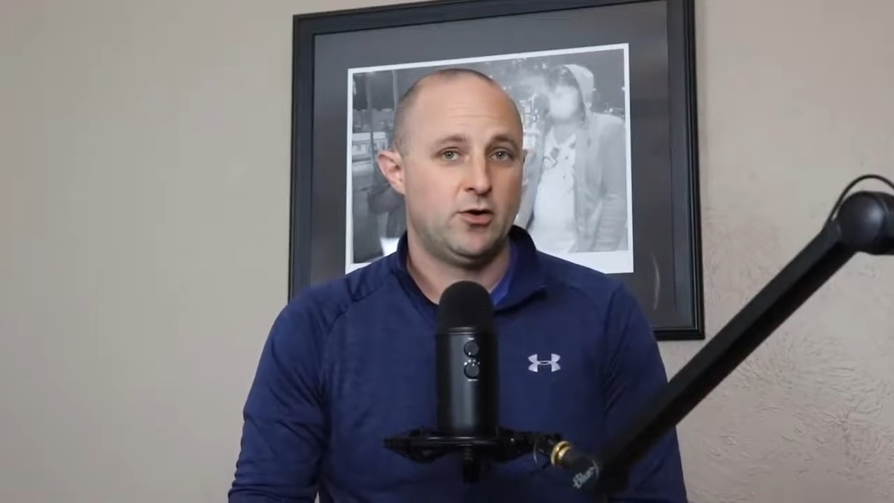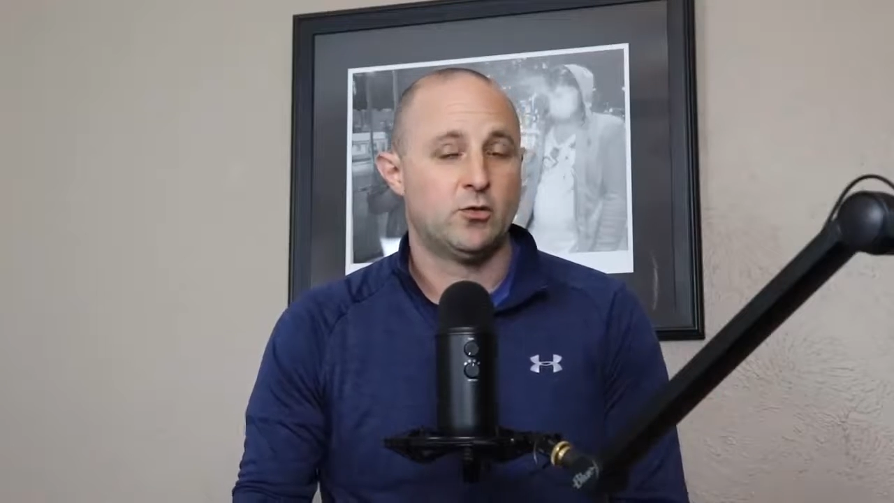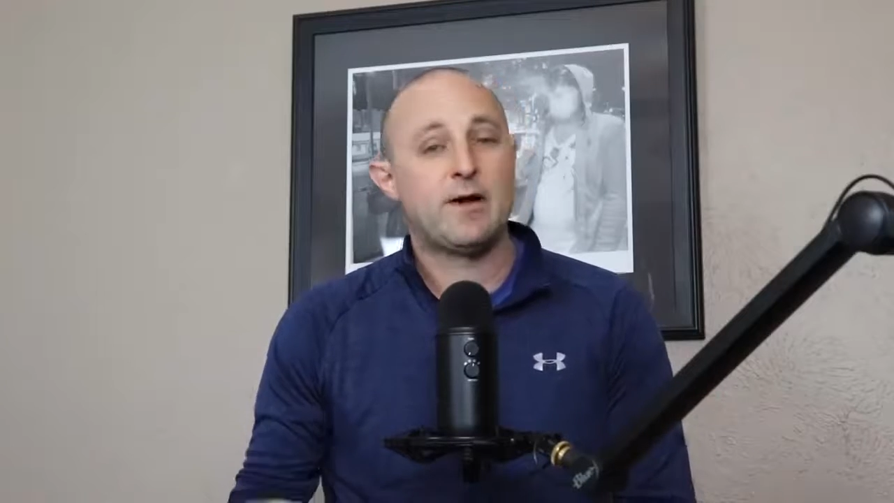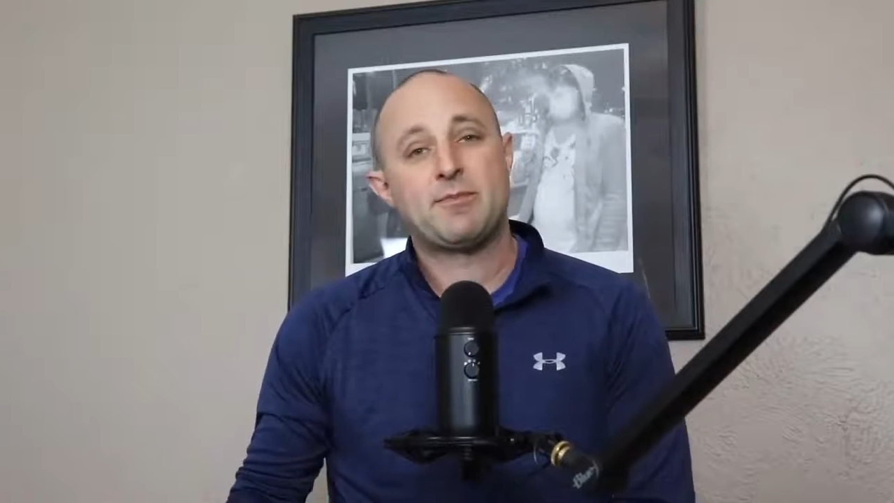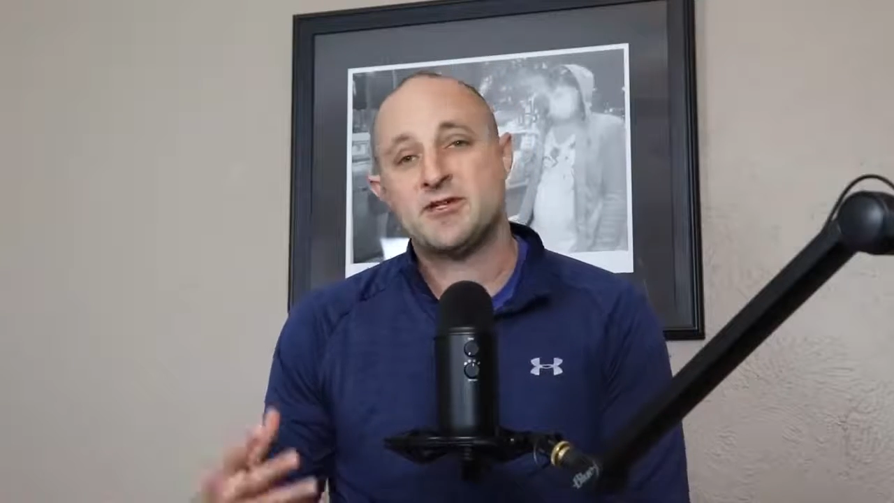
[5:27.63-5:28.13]

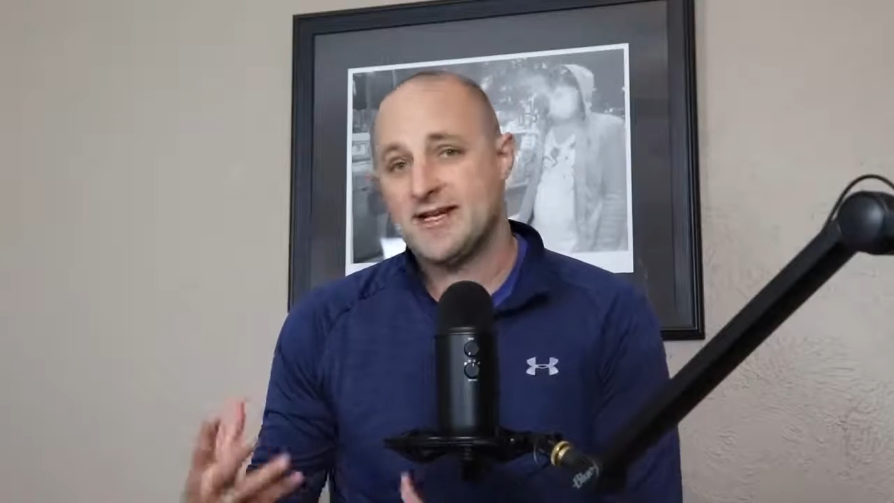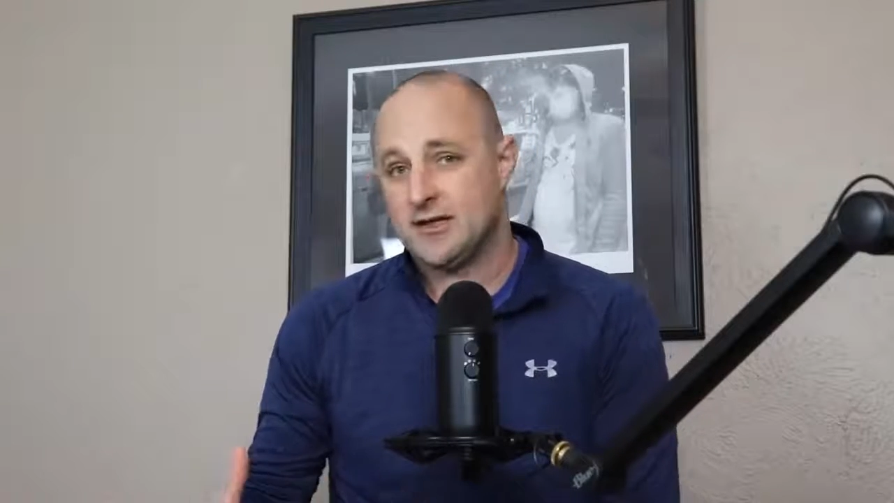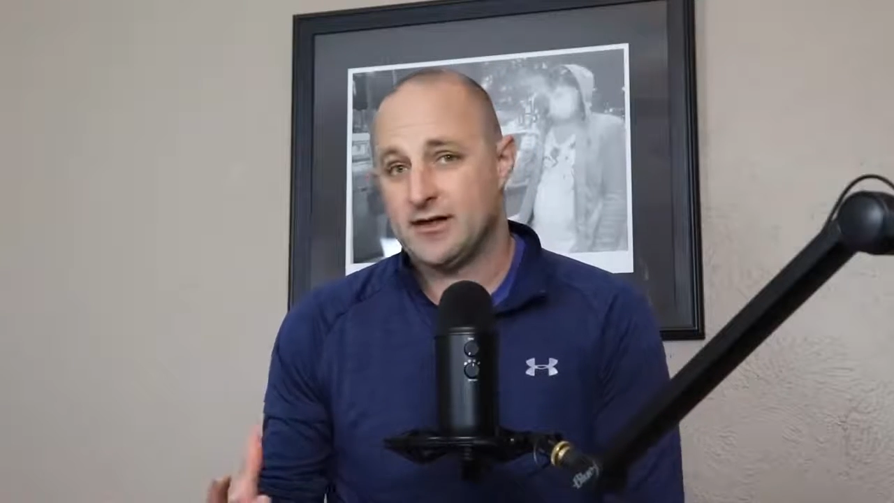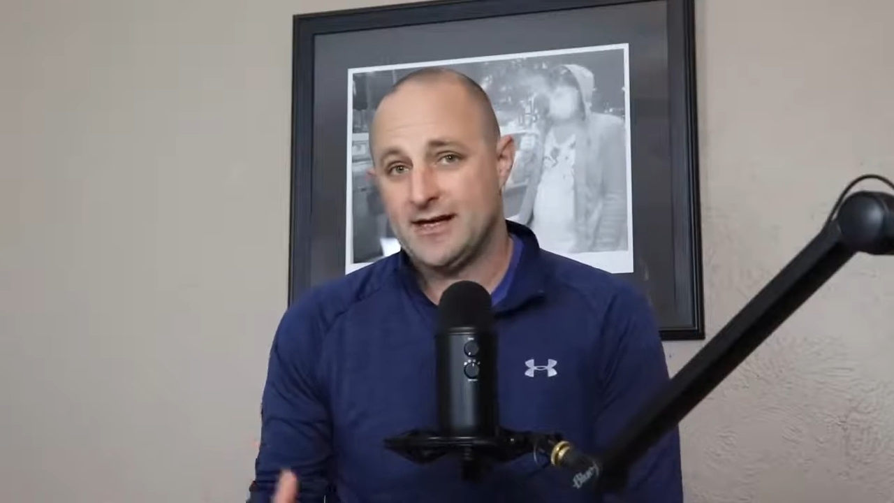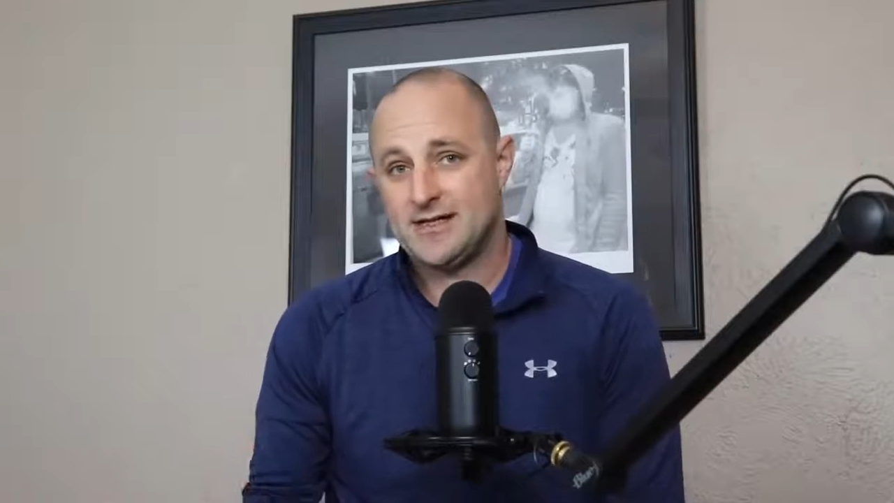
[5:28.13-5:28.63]
who
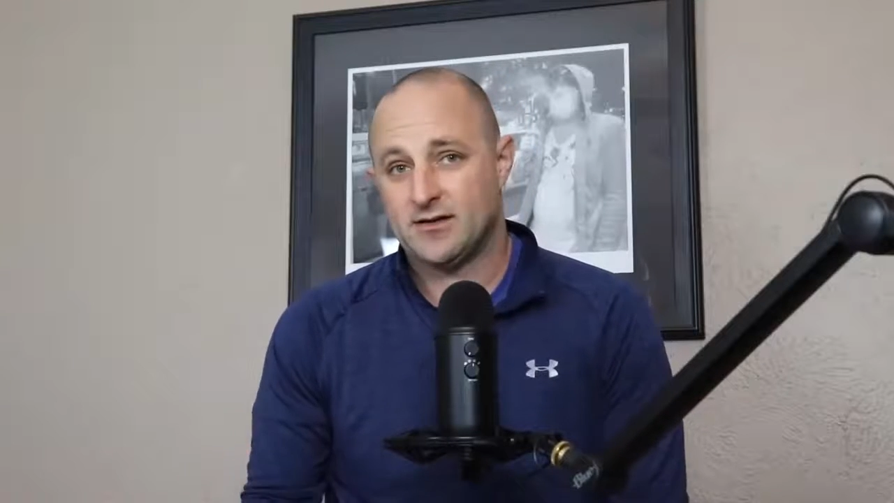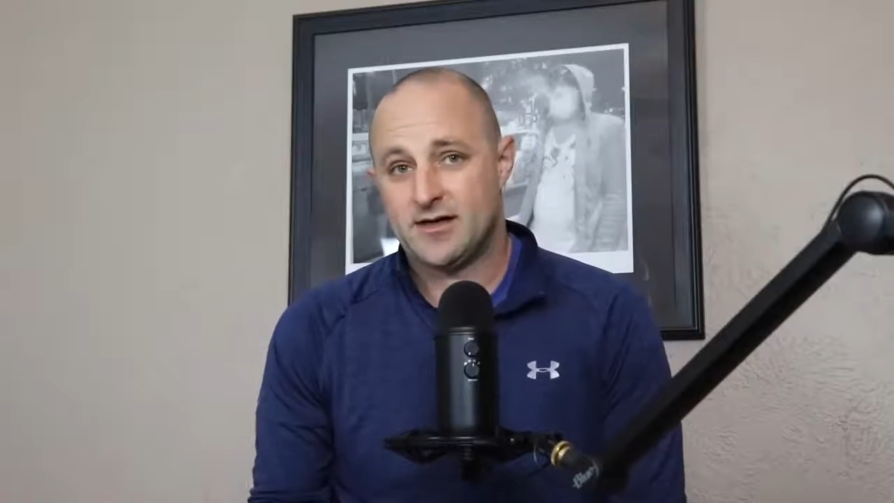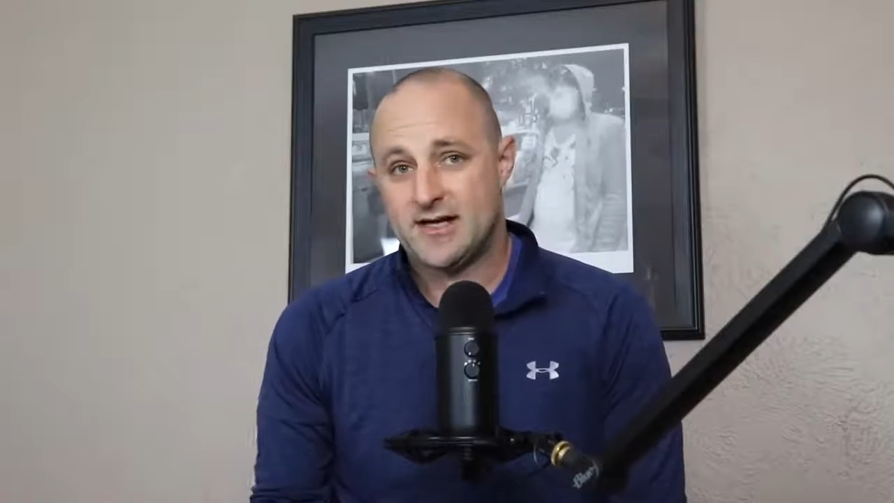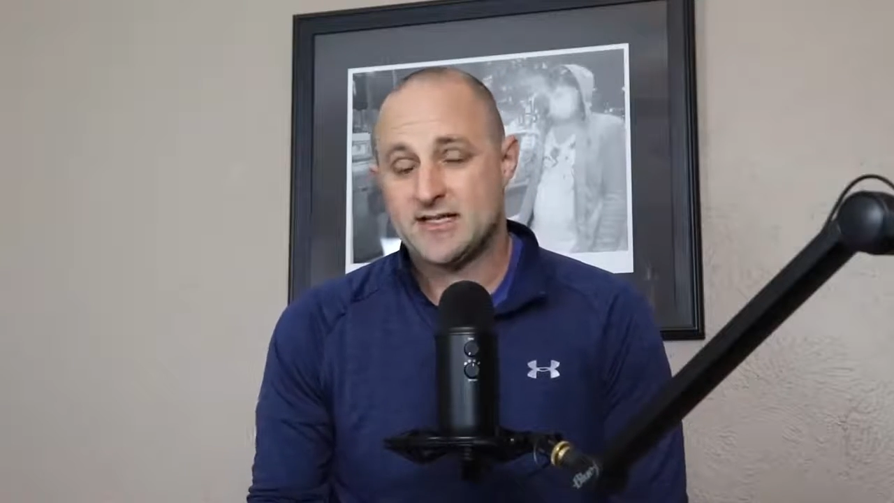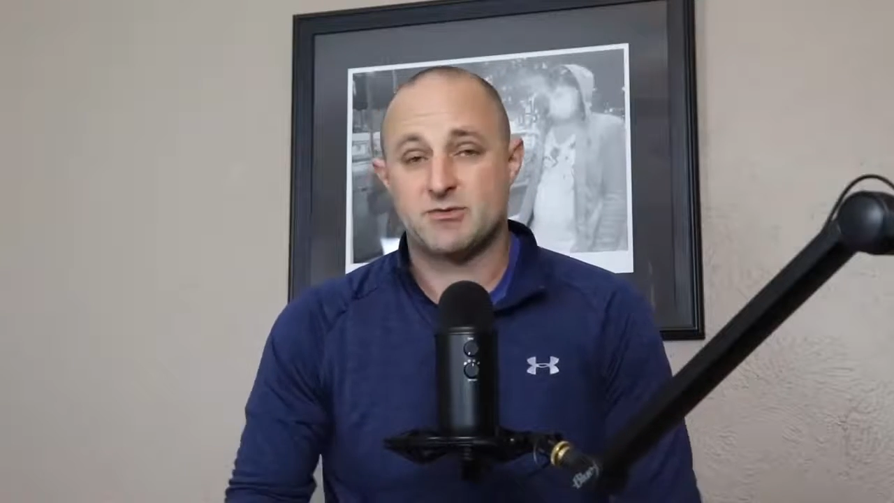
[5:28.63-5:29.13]
represent your ideal
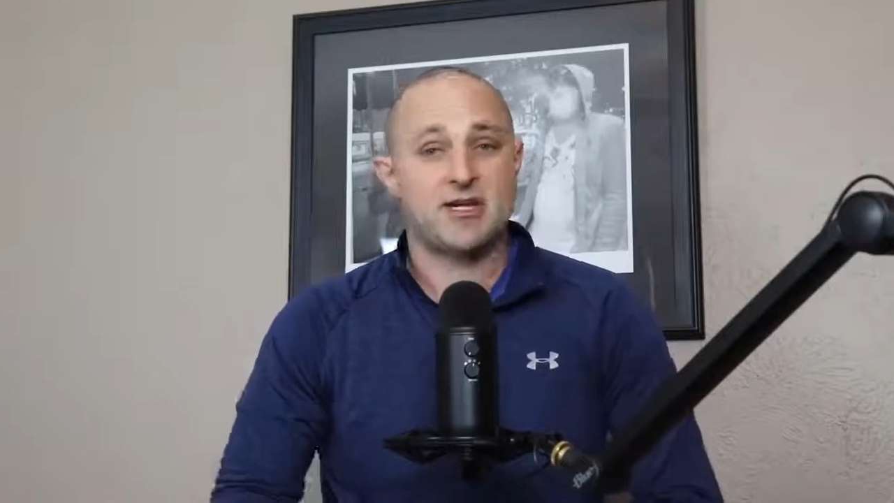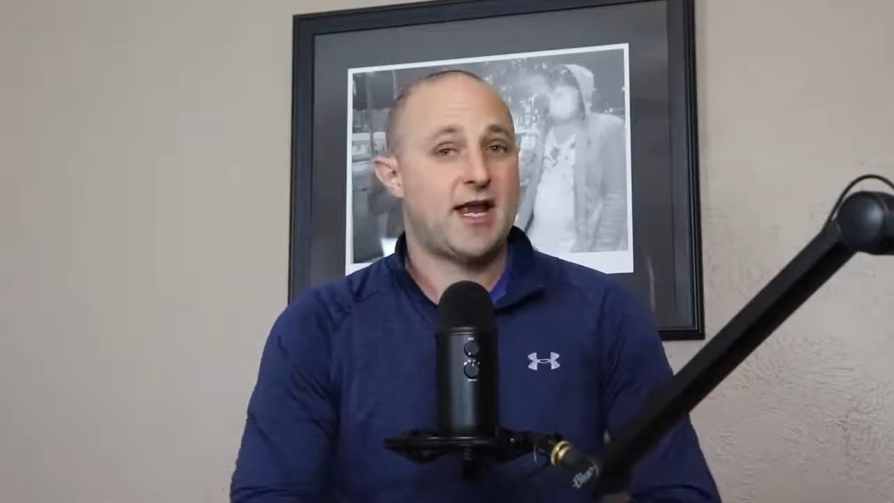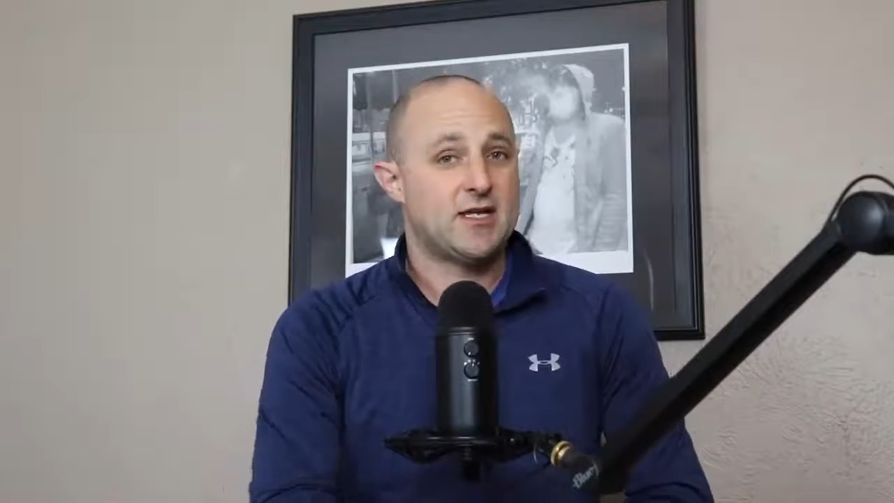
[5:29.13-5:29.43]
customers,